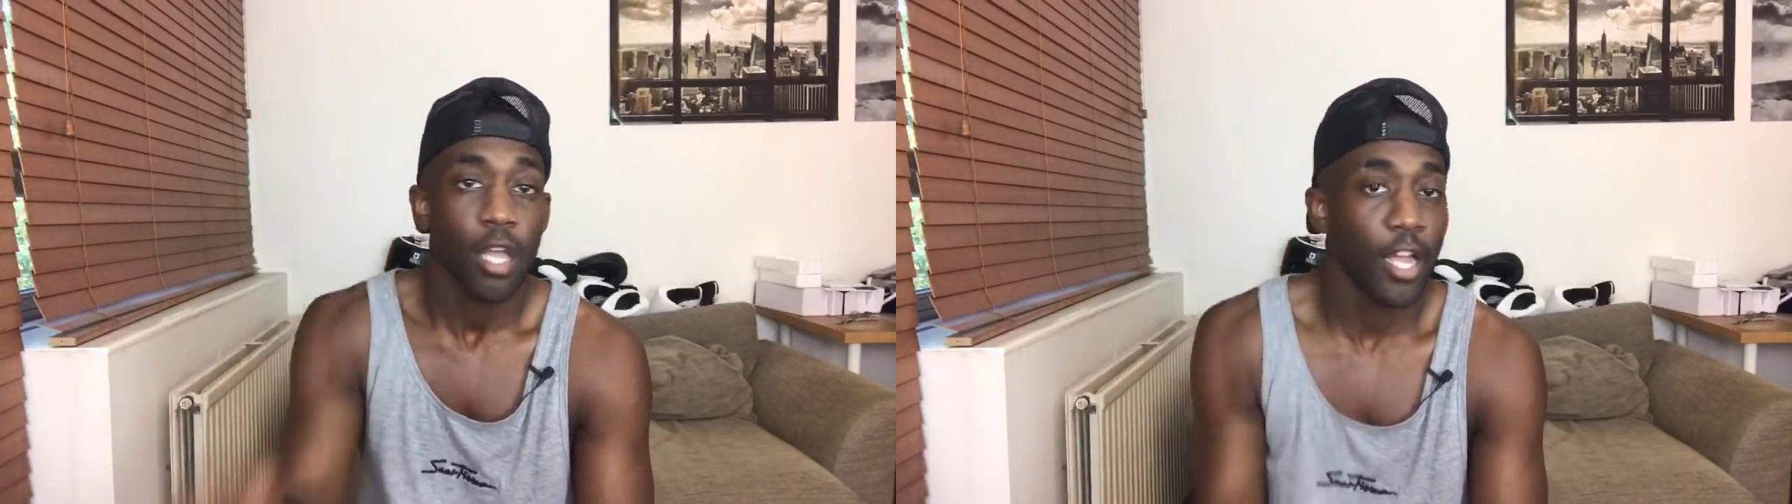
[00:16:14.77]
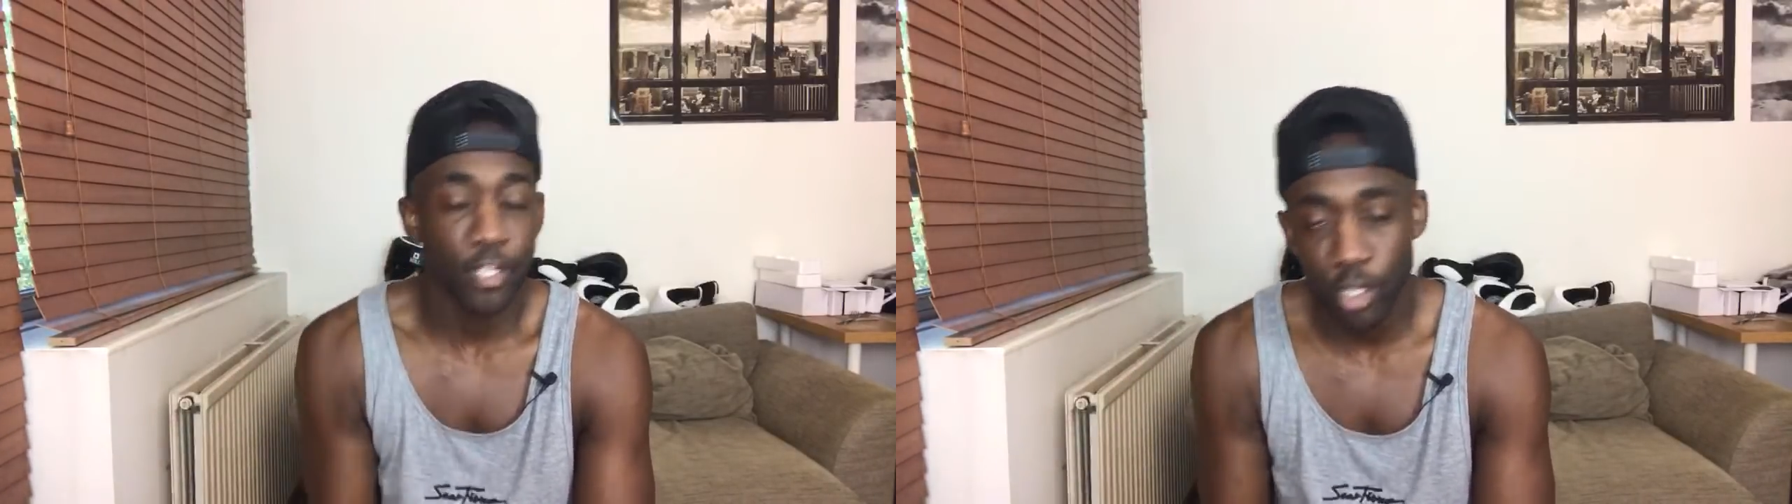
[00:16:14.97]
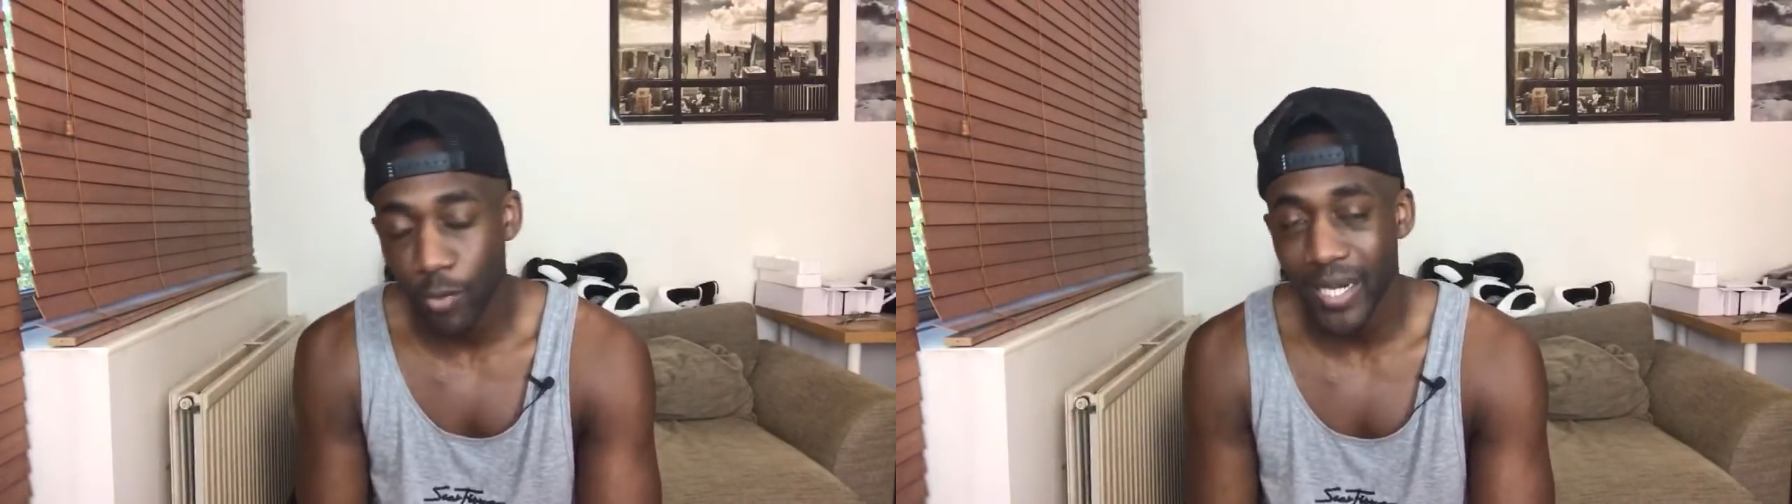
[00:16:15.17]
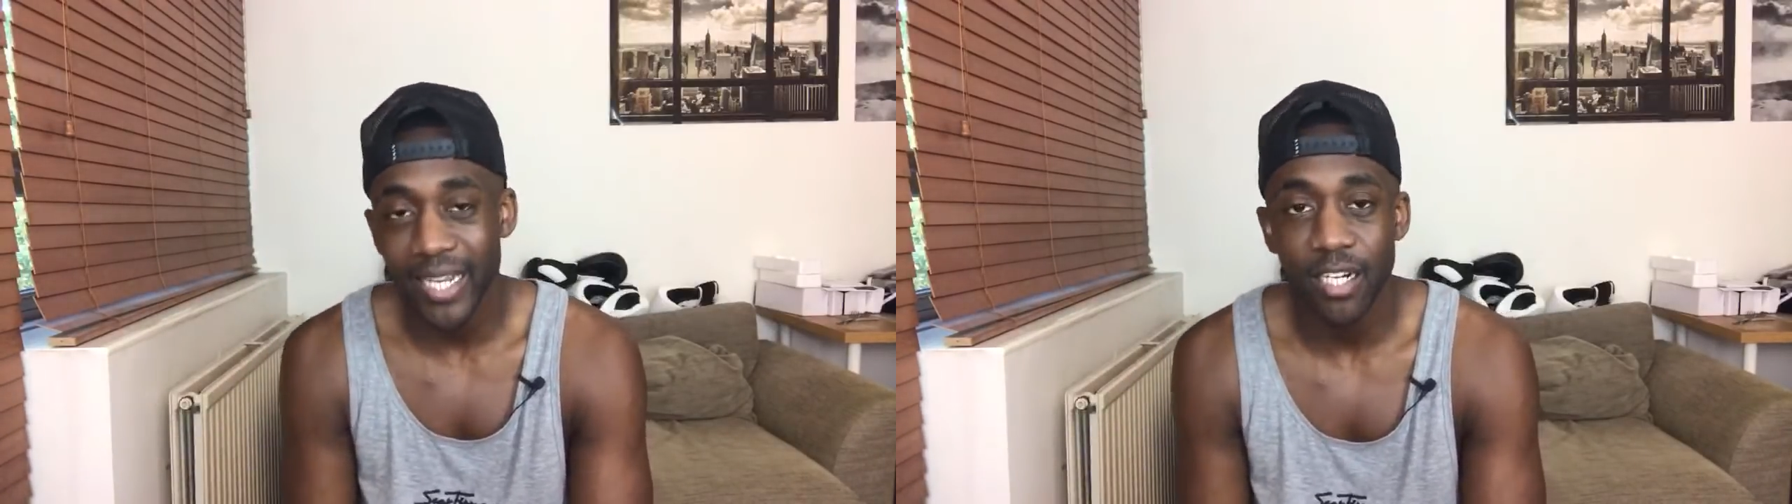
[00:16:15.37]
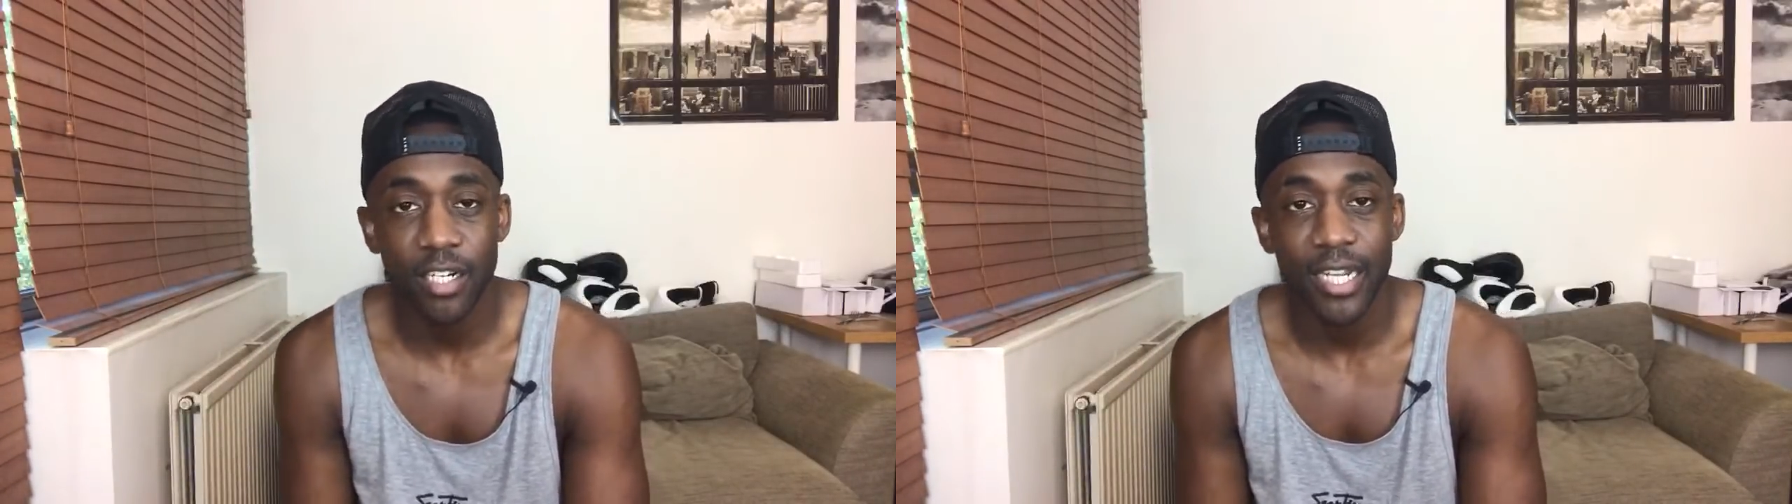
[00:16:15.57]
And you know in
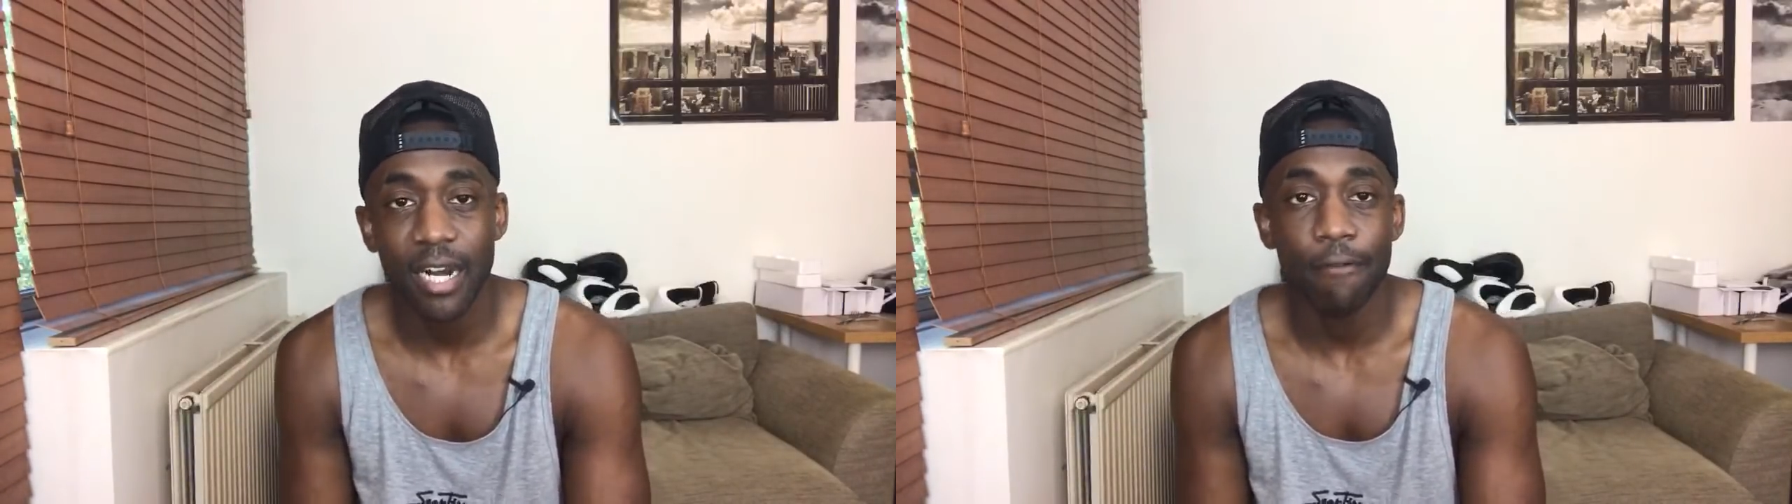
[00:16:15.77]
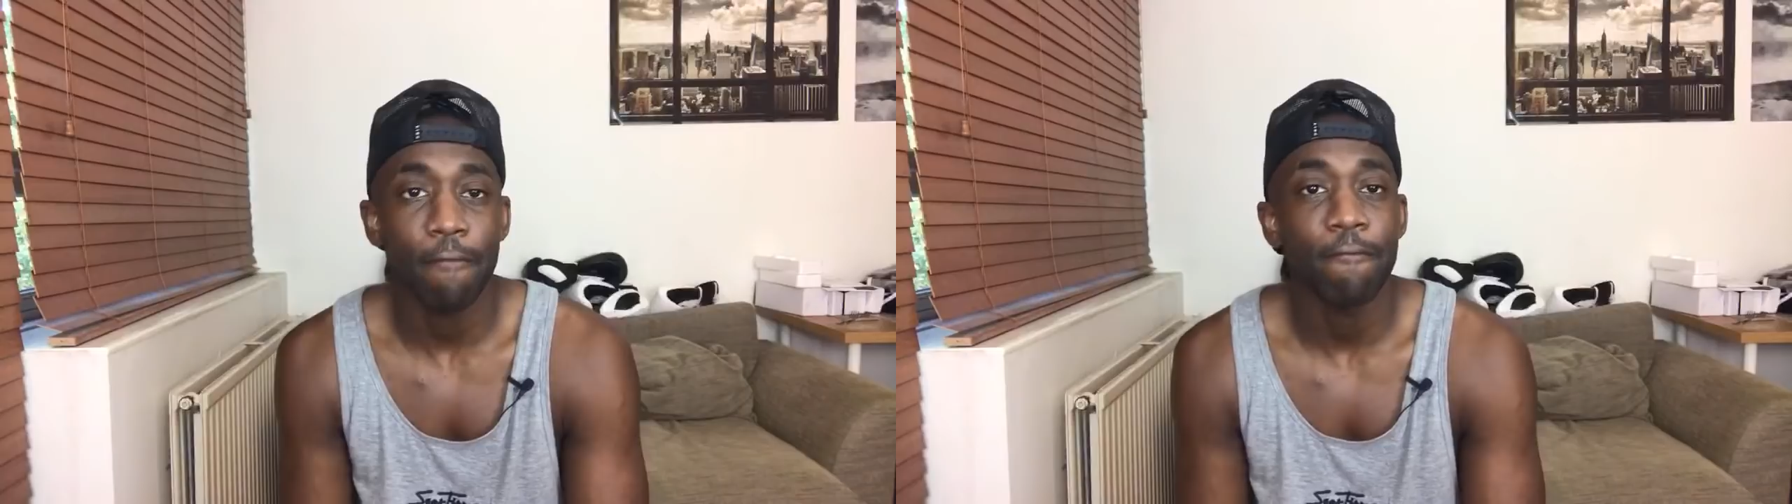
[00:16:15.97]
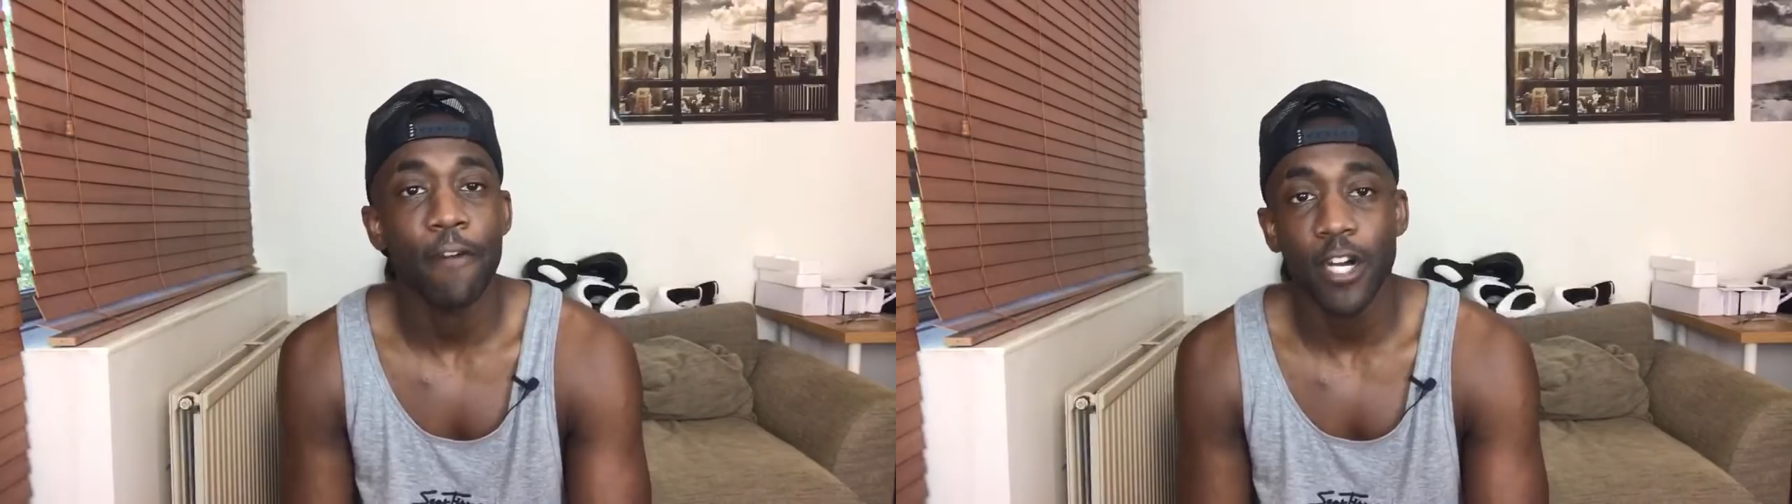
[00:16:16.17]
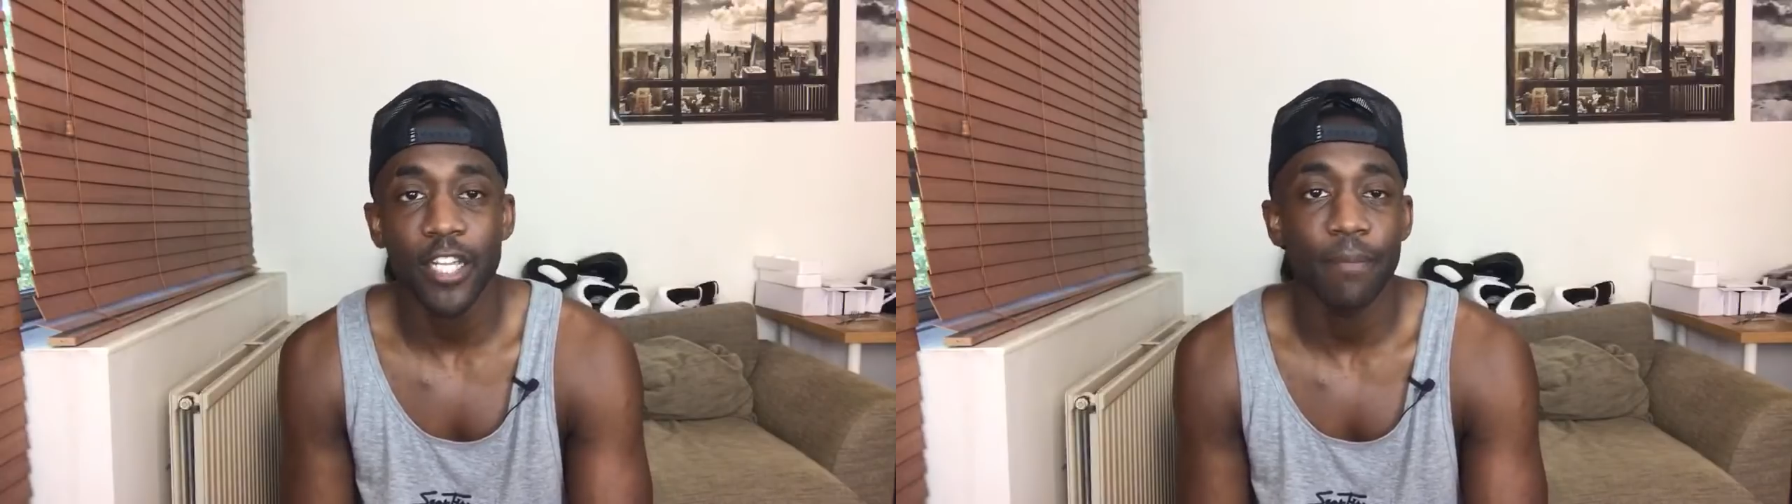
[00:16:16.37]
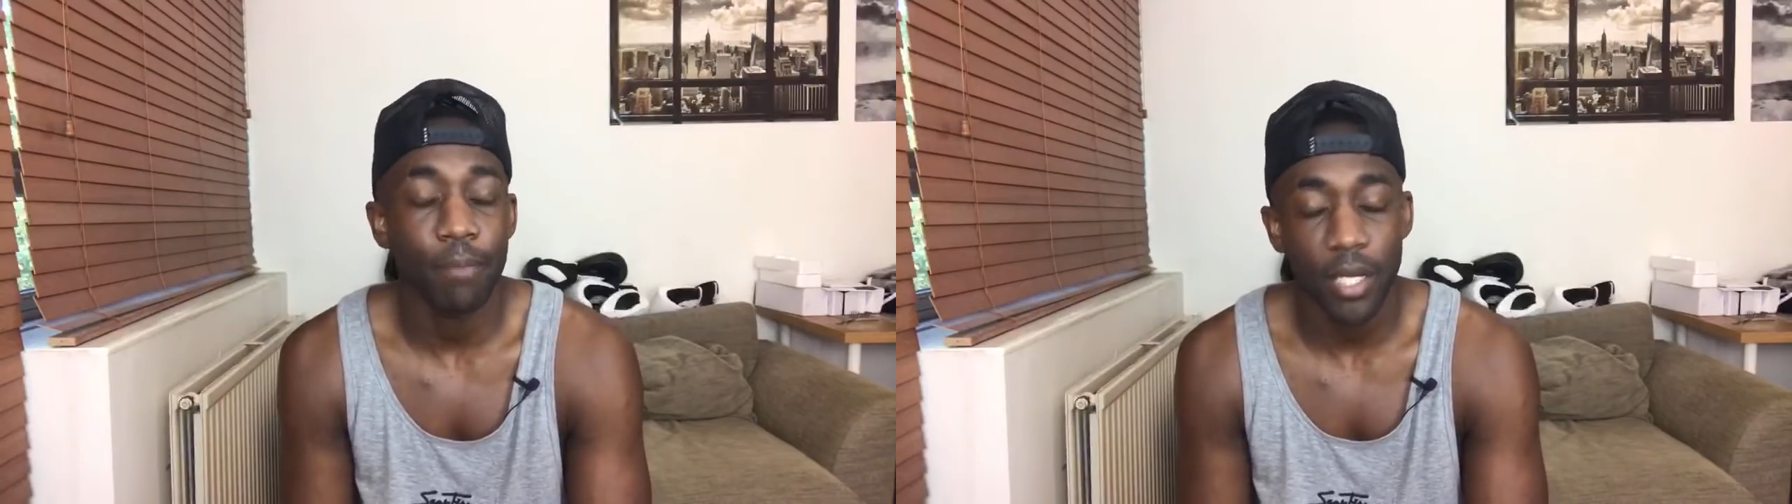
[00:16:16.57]
England, they love a fucking